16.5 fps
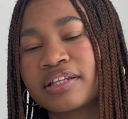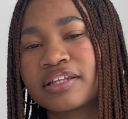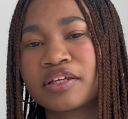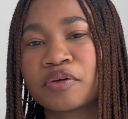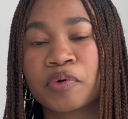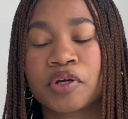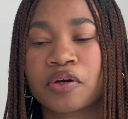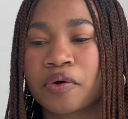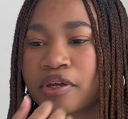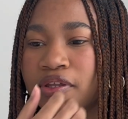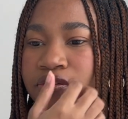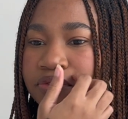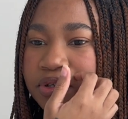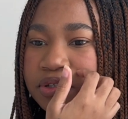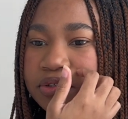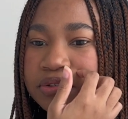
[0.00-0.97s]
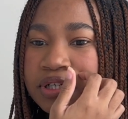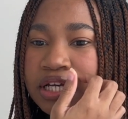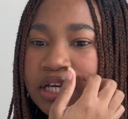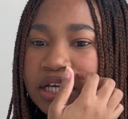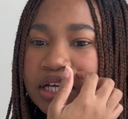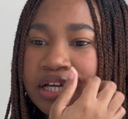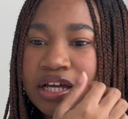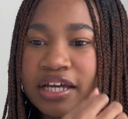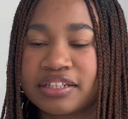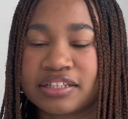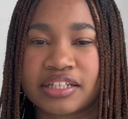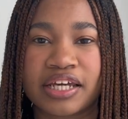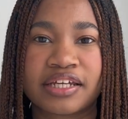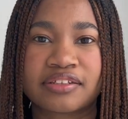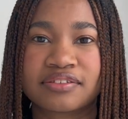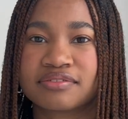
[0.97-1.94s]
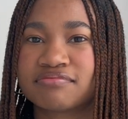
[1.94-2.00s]
they were going through, and
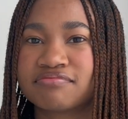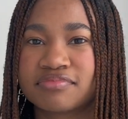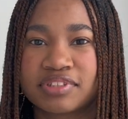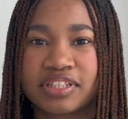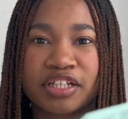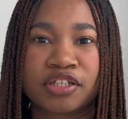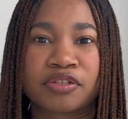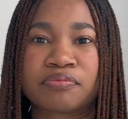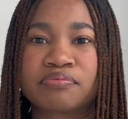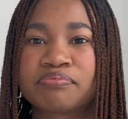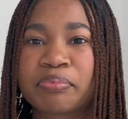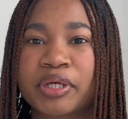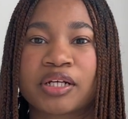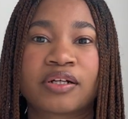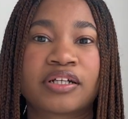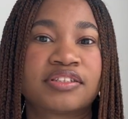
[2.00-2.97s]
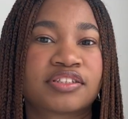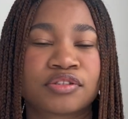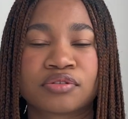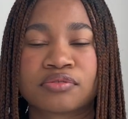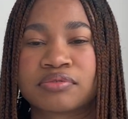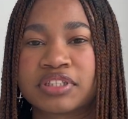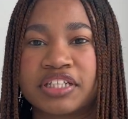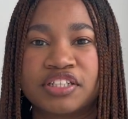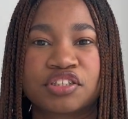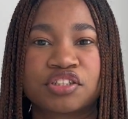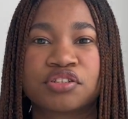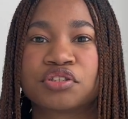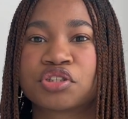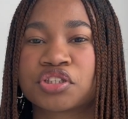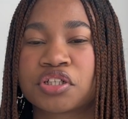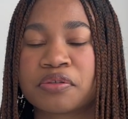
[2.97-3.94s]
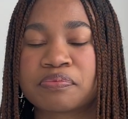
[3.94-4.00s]
like their parental
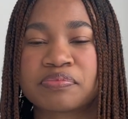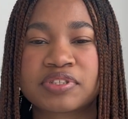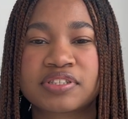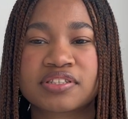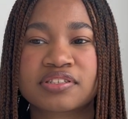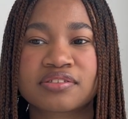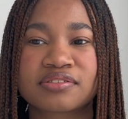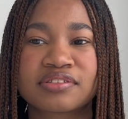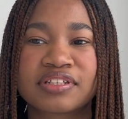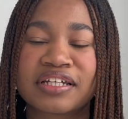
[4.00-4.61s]
relationships.